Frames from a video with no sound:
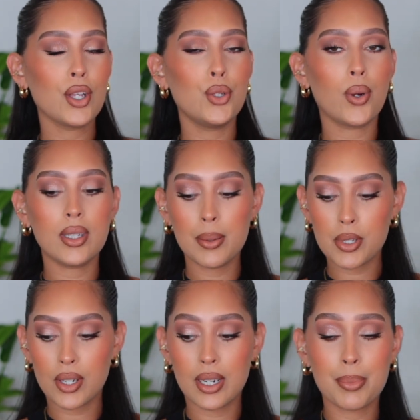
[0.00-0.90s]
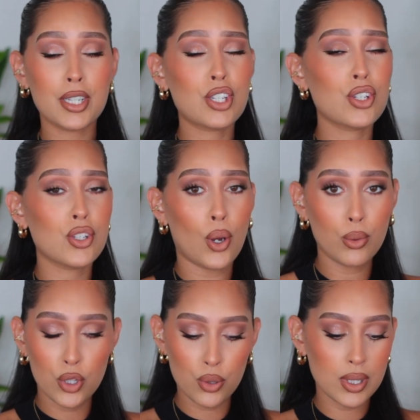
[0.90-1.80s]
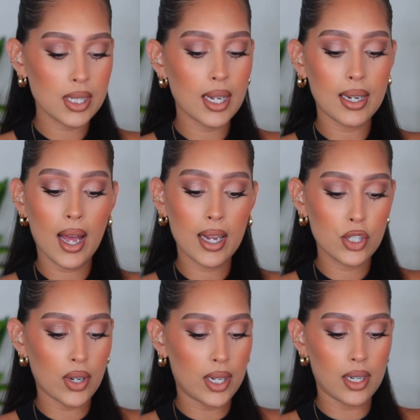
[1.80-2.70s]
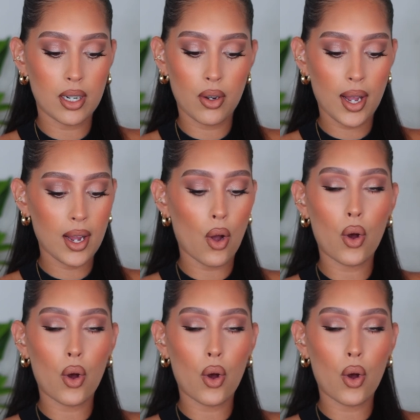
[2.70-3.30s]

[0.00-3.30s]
Your lips are gonna be so juicy and hydrated, okay?